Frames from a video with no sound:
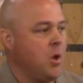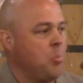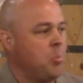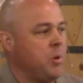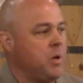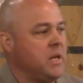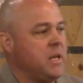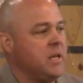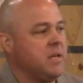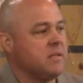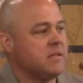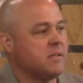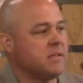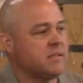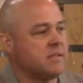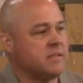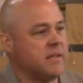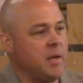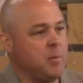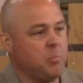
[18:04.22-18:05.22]
but he has
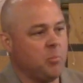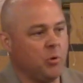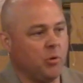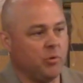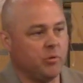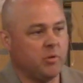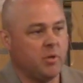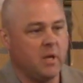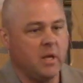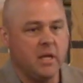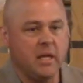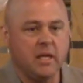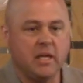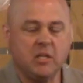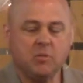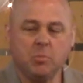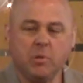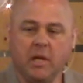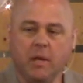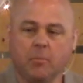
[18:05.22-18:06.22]
assembled
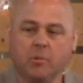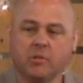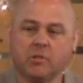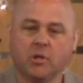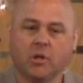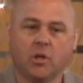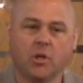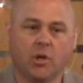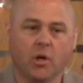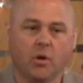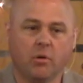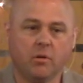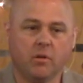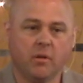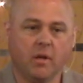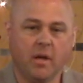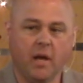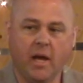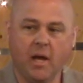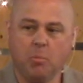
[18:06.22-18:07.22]
he's been able to go to
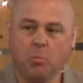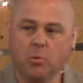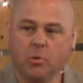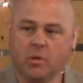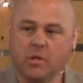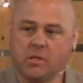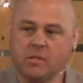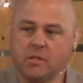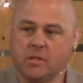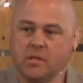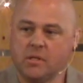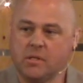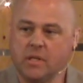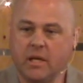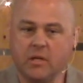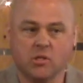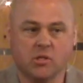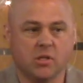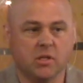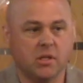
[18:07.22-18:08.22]
the high priests and the
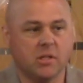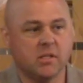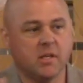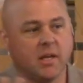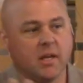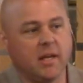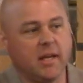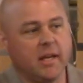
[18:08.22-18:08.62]
Sadducees,